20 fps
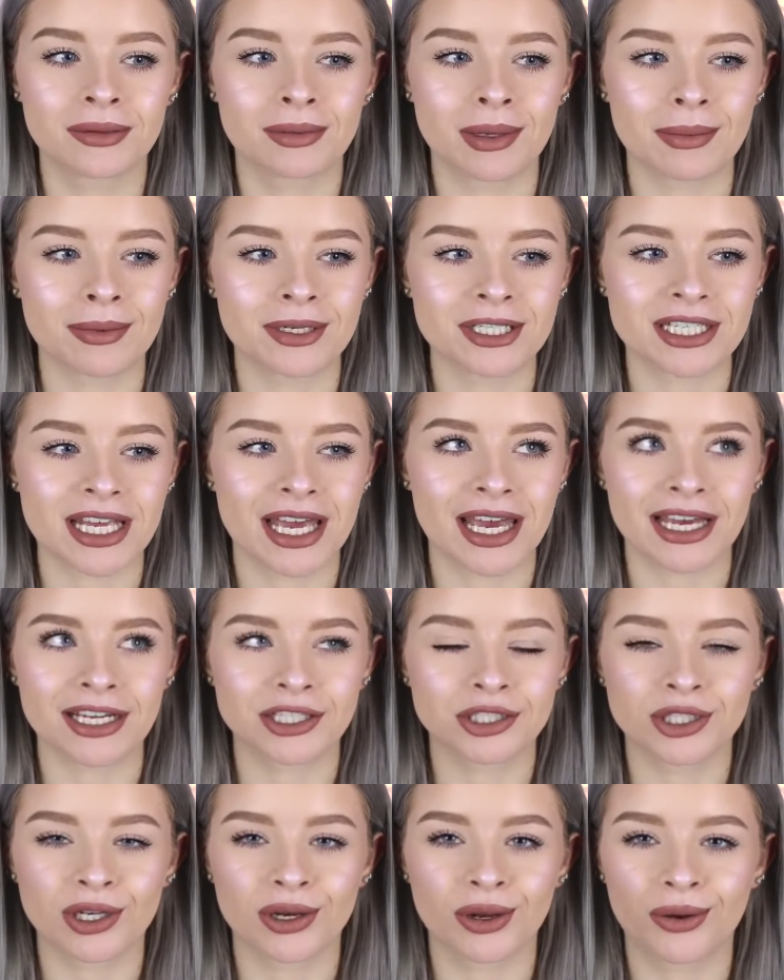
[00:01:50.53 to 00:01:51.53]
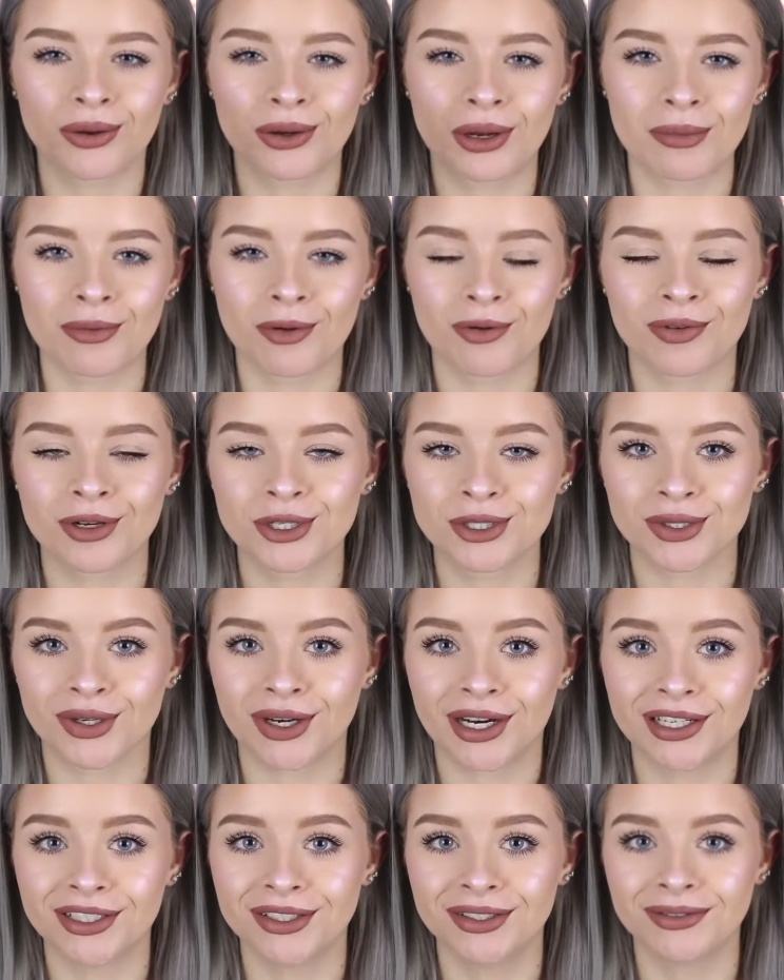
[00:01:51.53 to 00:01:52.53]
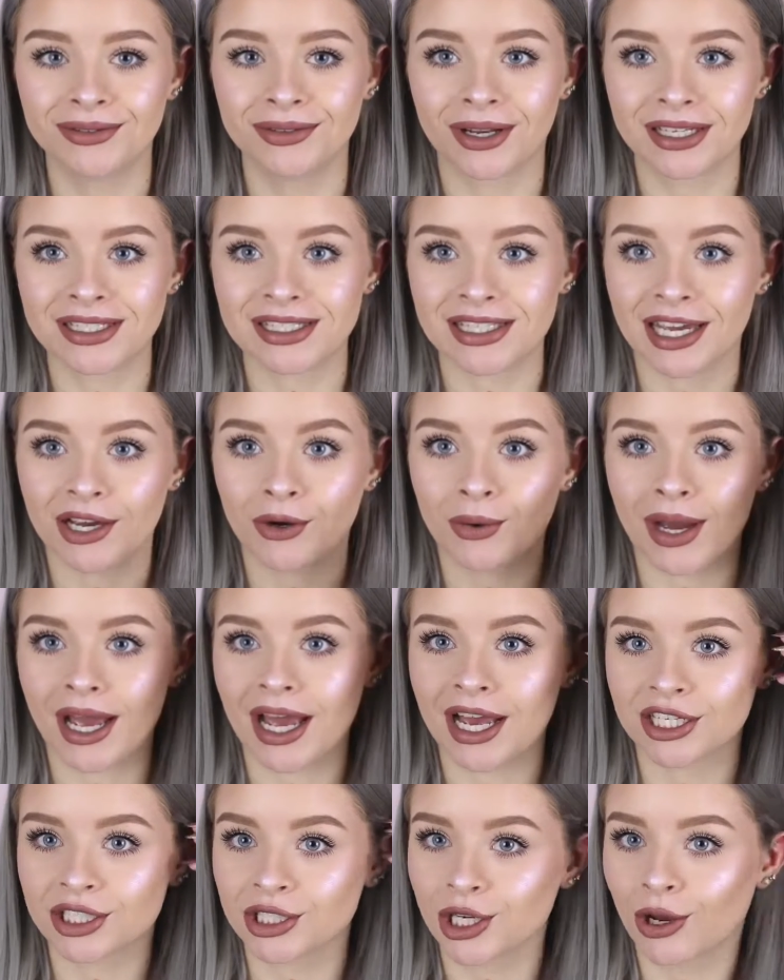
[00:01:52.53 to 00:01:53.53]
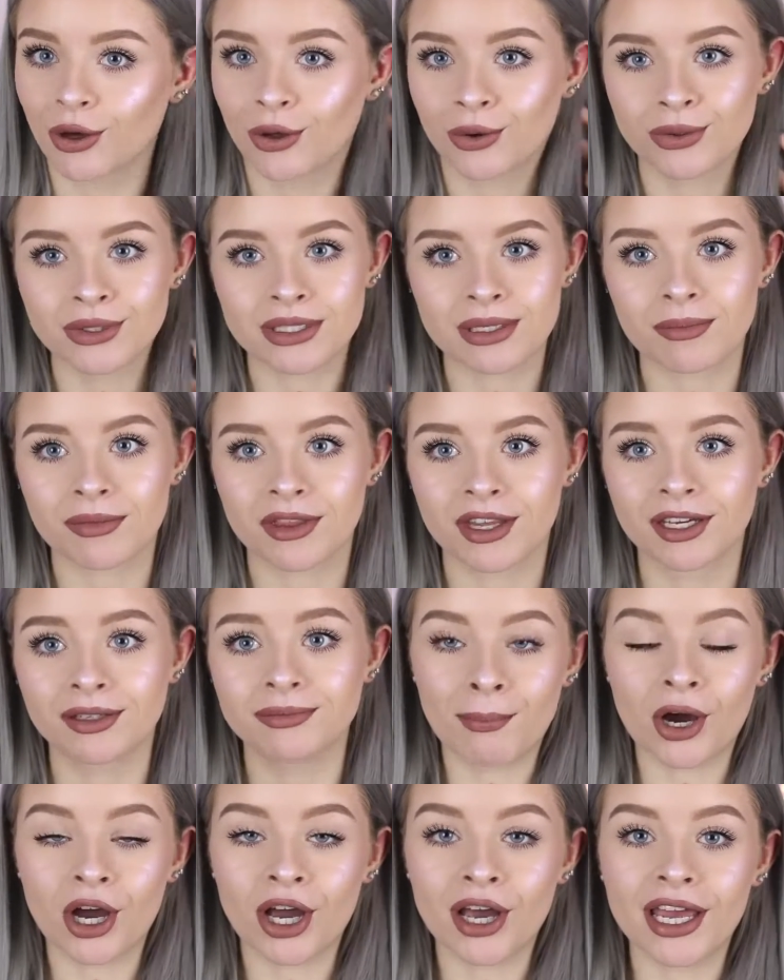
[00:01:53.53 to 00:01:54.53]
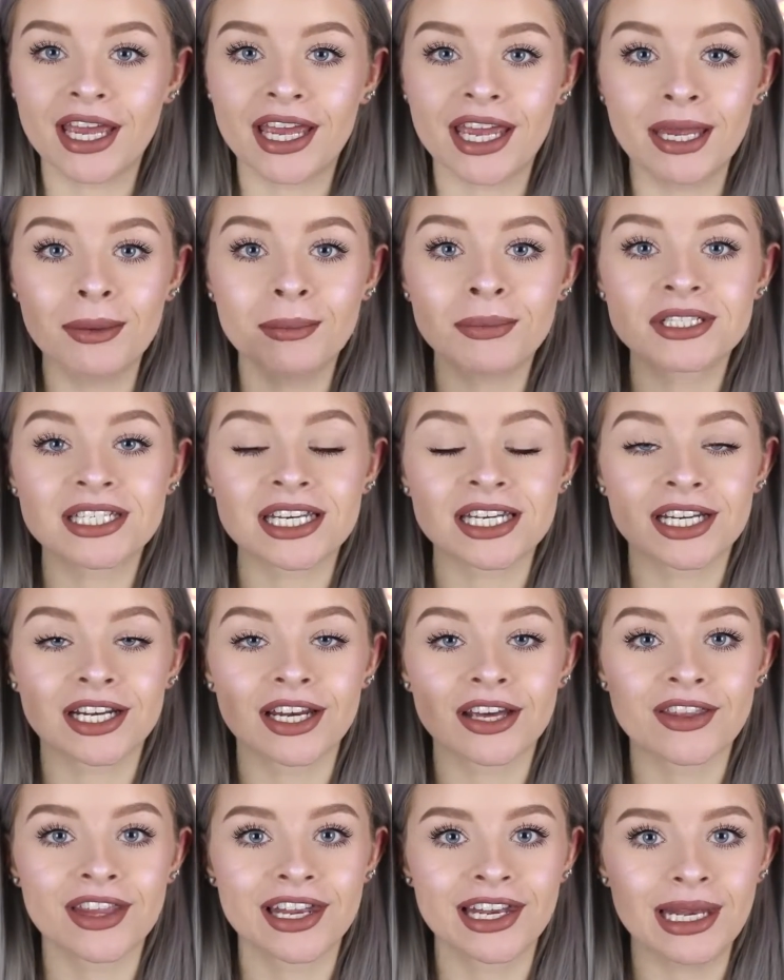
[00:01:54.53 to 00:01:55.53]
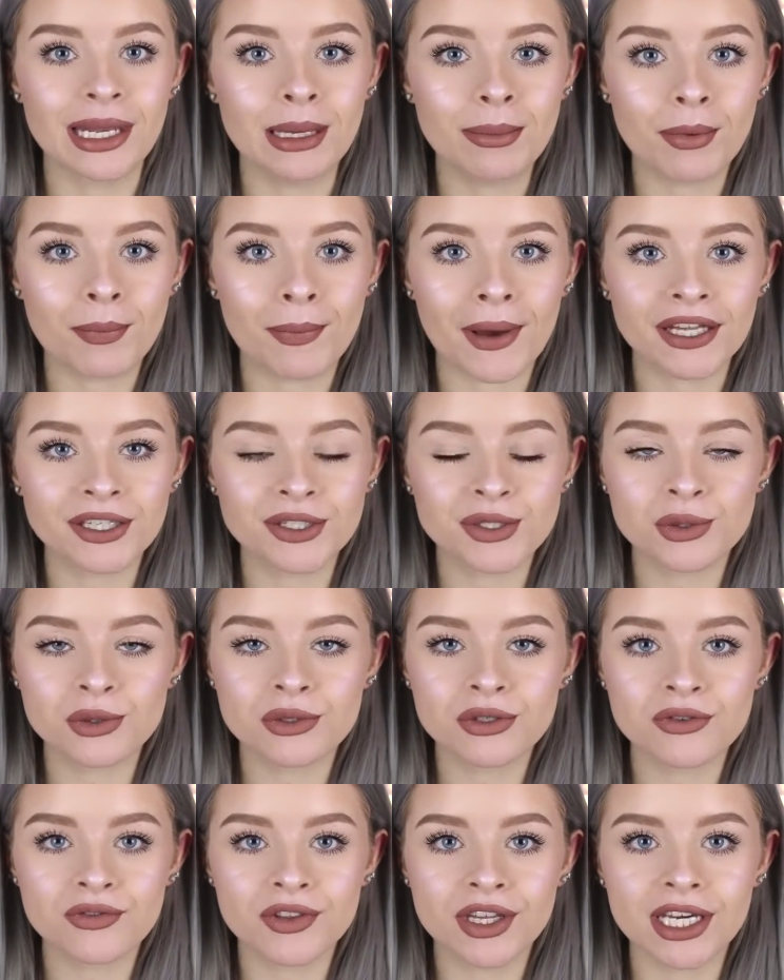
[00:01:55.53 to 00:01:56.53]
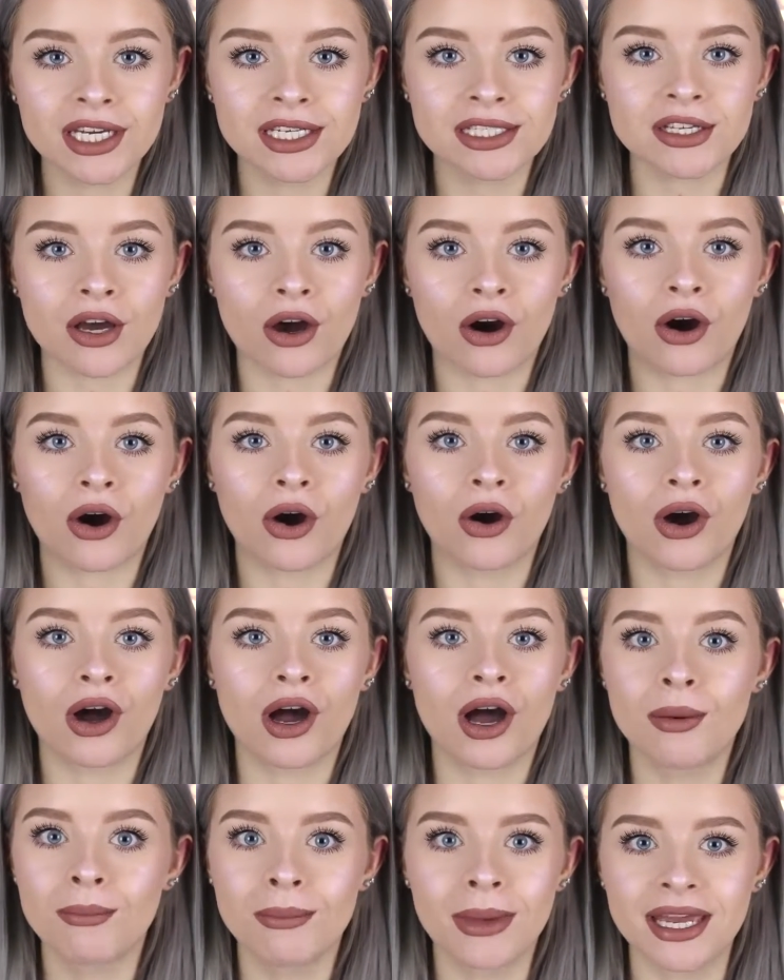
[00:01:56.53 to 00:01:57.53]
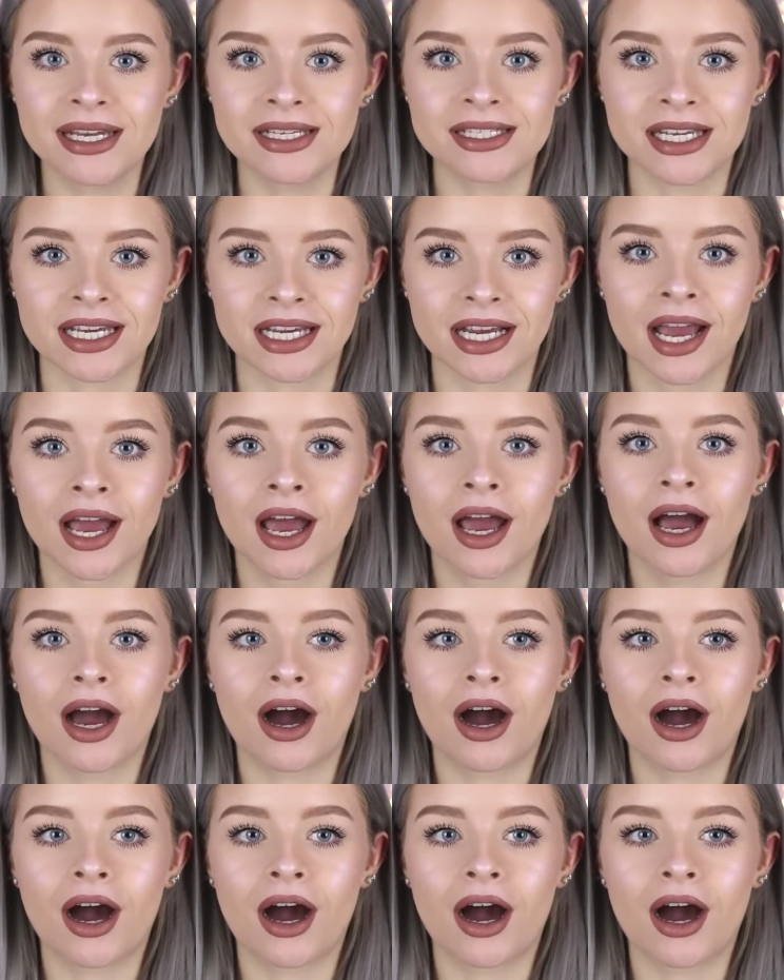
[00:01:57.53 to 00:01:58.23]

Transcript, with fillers: maybe it's echelon I'm not really sure how you like say it or echelon or something but in particular the lip pencils of these are amazing